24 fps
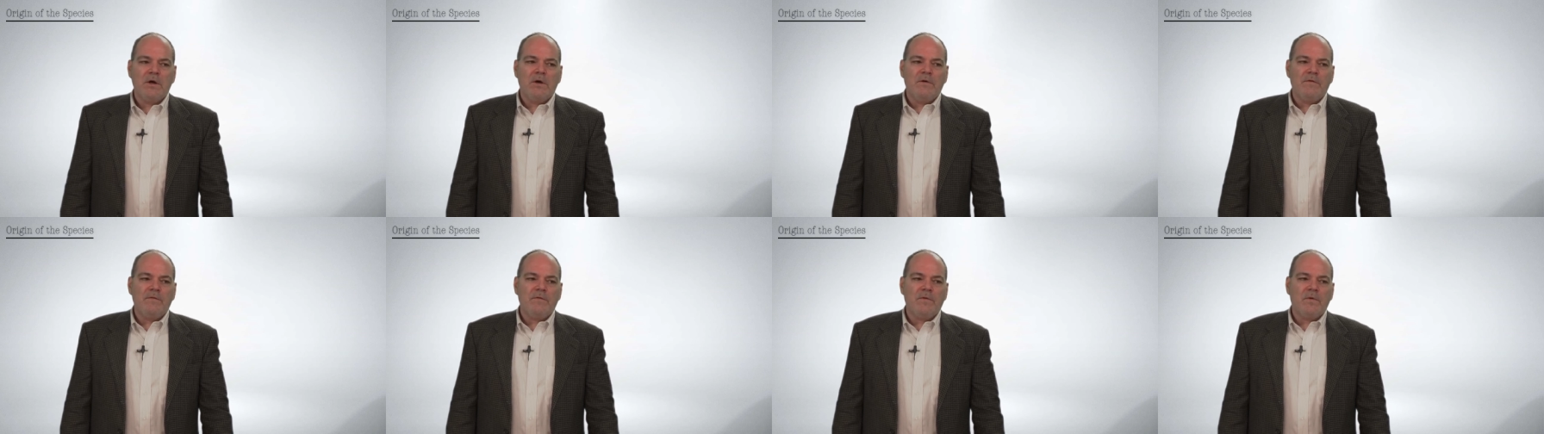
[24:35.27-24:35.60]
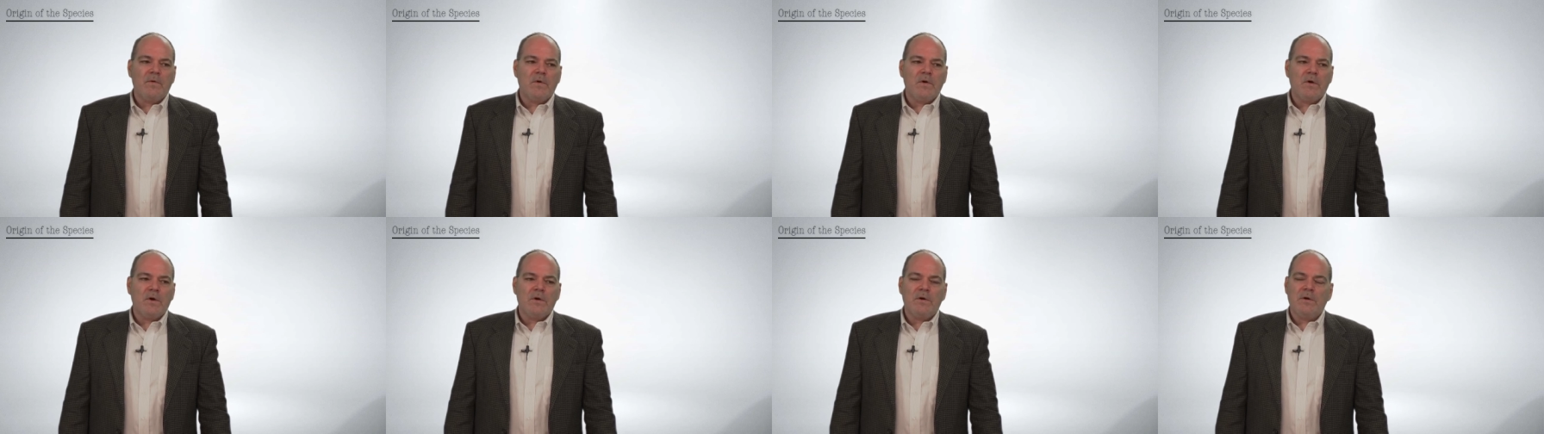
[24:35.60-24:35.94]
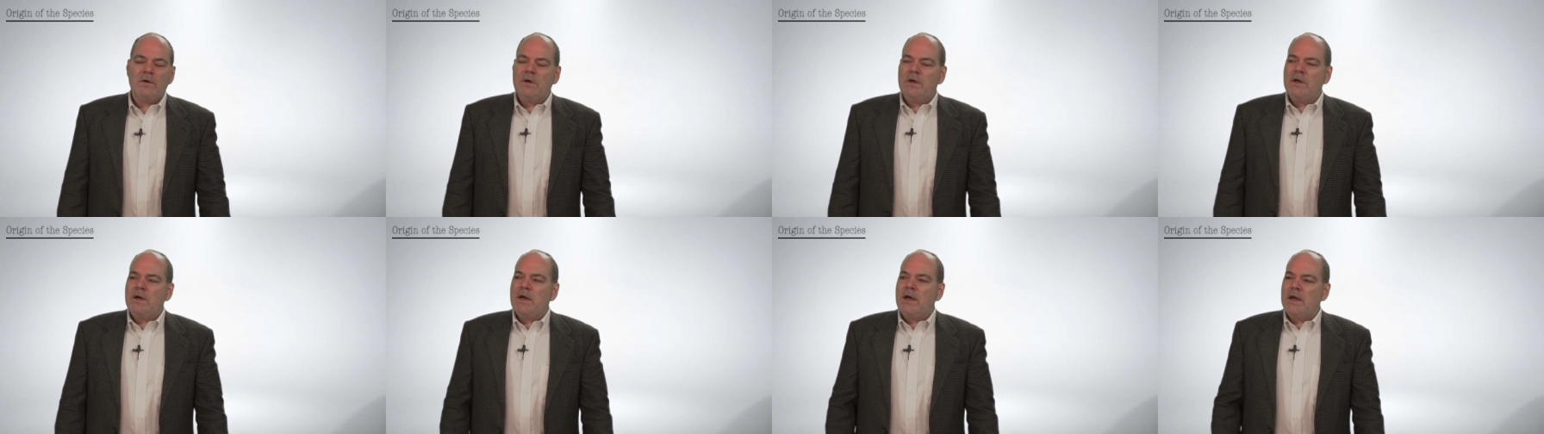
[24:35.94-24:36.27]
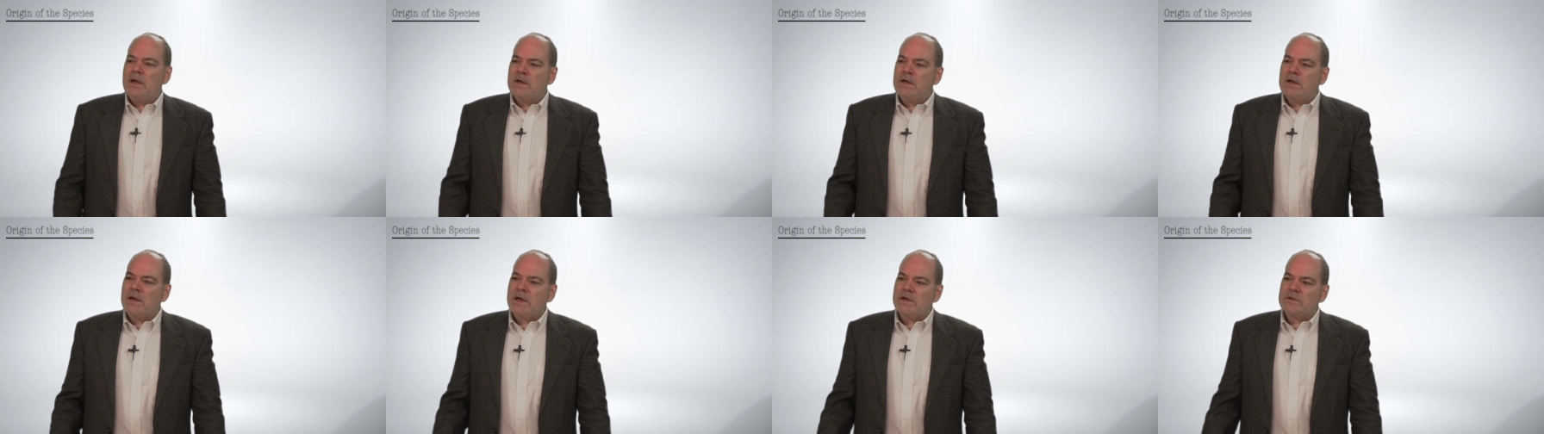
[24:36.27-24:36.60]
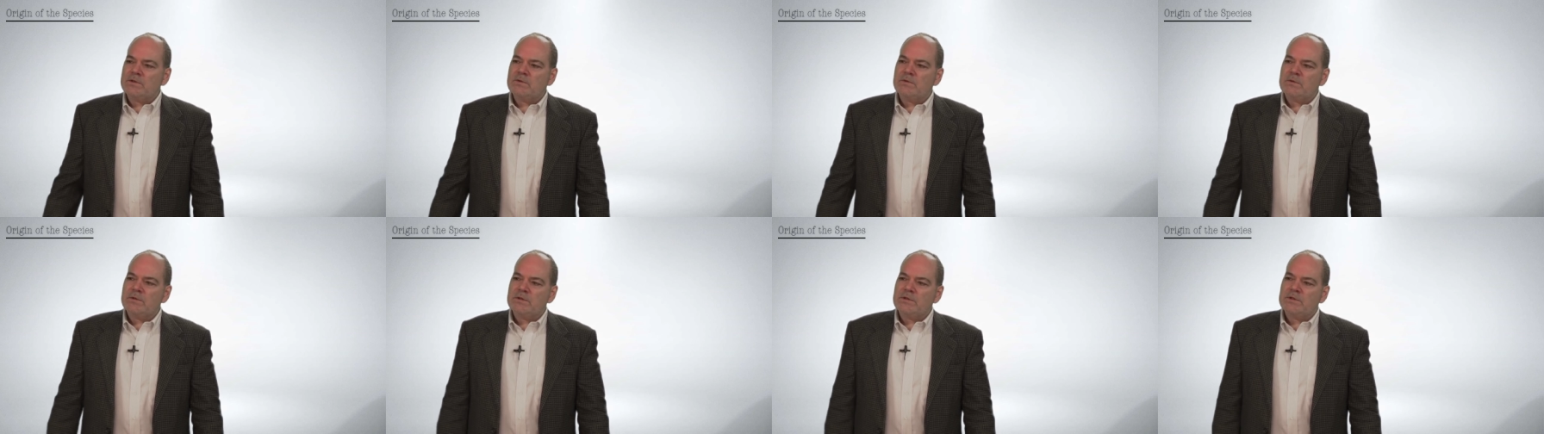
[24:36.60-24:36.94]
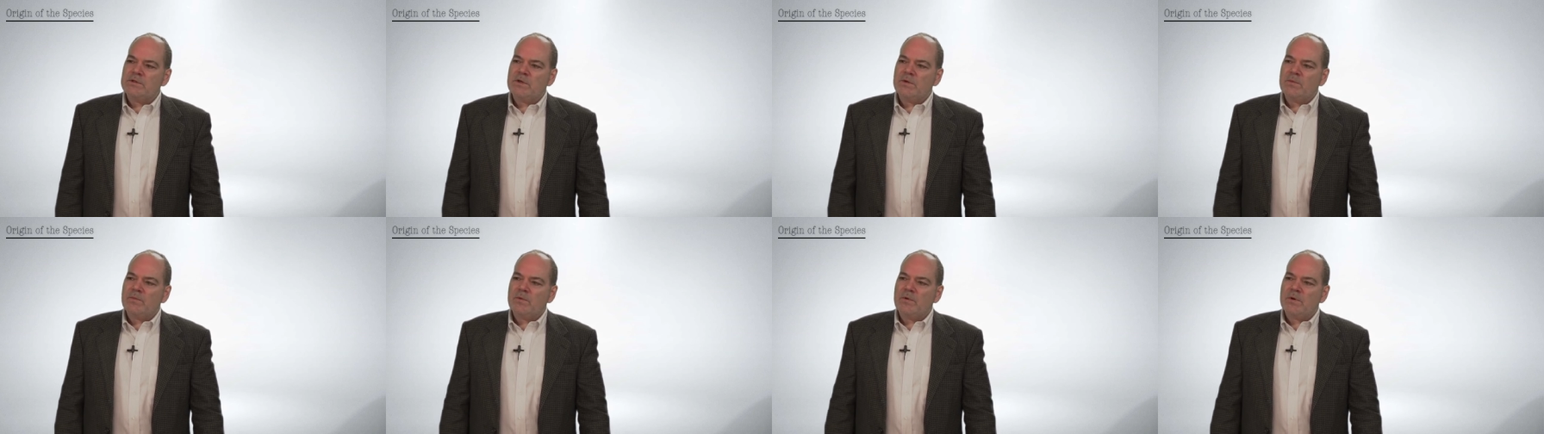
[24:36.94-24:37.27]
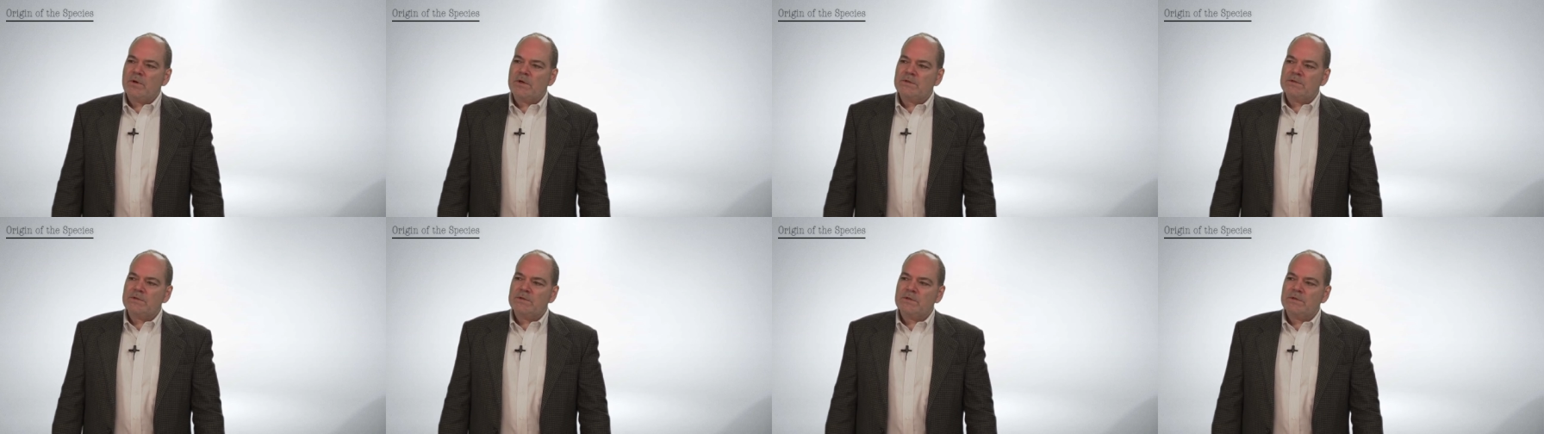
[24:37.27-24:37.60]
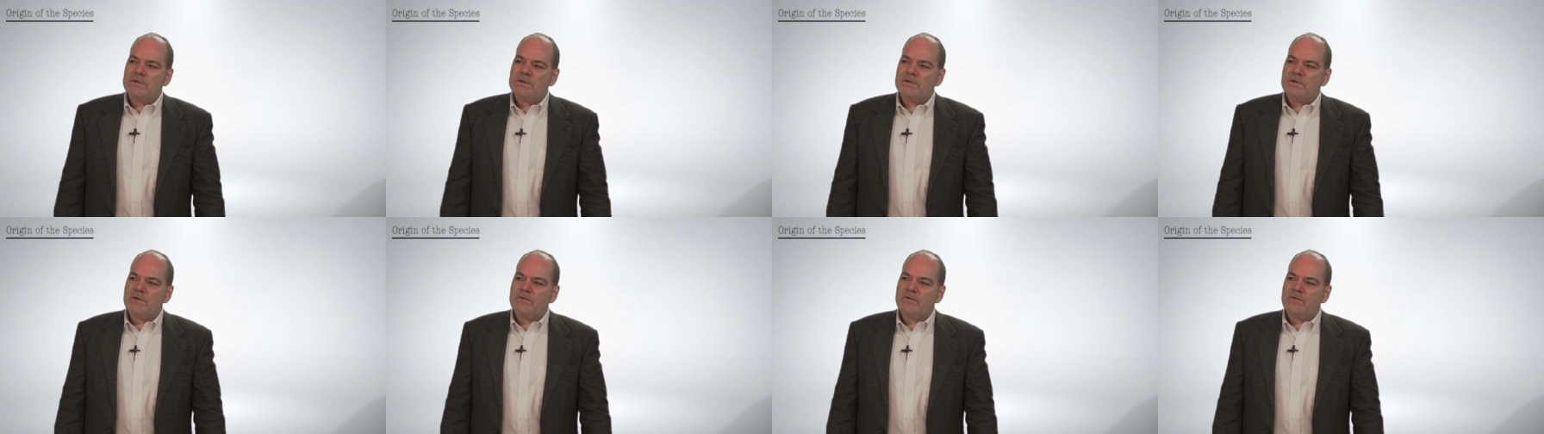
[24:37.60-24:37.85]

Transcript: for a naturalistic process